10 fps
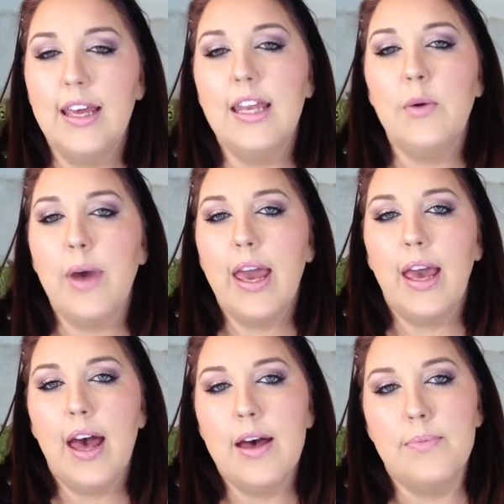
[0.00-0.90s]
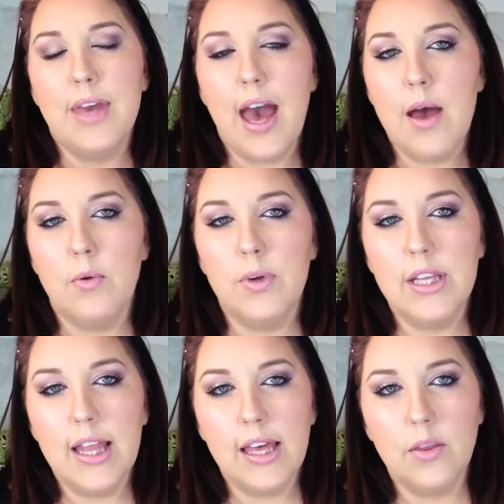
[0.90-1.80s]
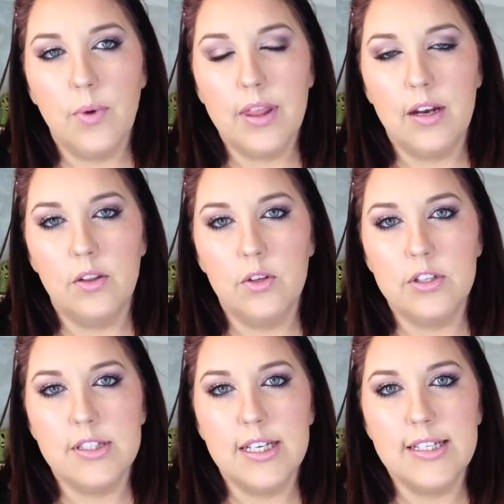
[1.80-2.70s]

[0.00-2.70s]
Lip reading: Anyway, yeah, I really like the way that it looks.